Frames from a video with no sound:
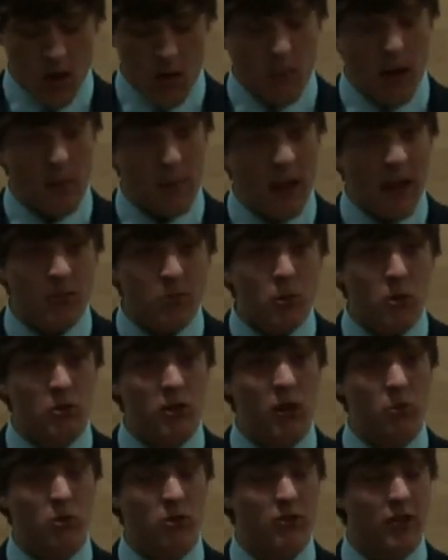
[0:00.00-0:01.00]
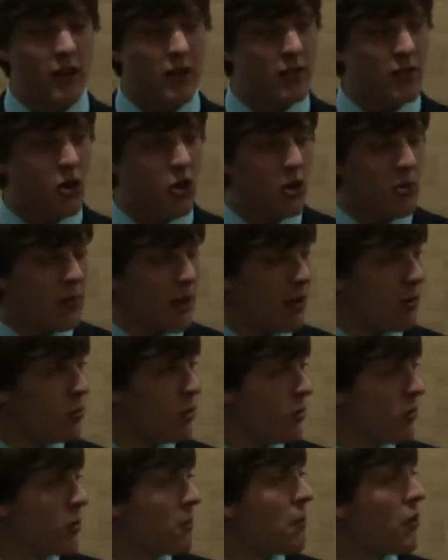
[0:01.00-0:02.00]
My baseball team was in a tournament and
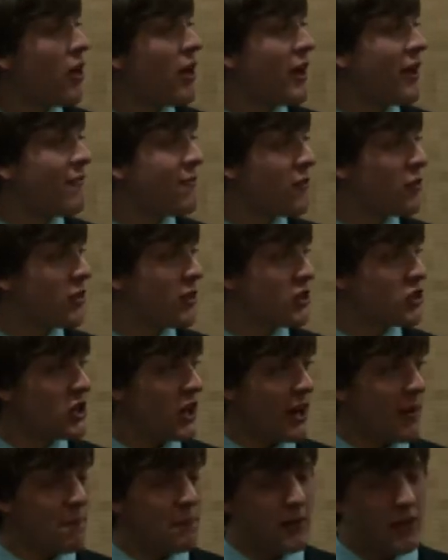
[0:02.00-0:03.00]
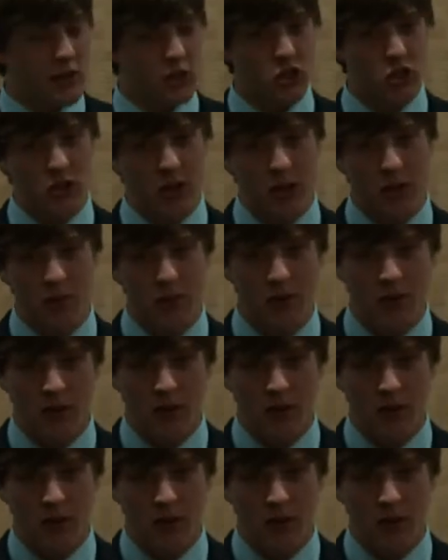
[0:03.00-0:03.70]
we were playing for the championship.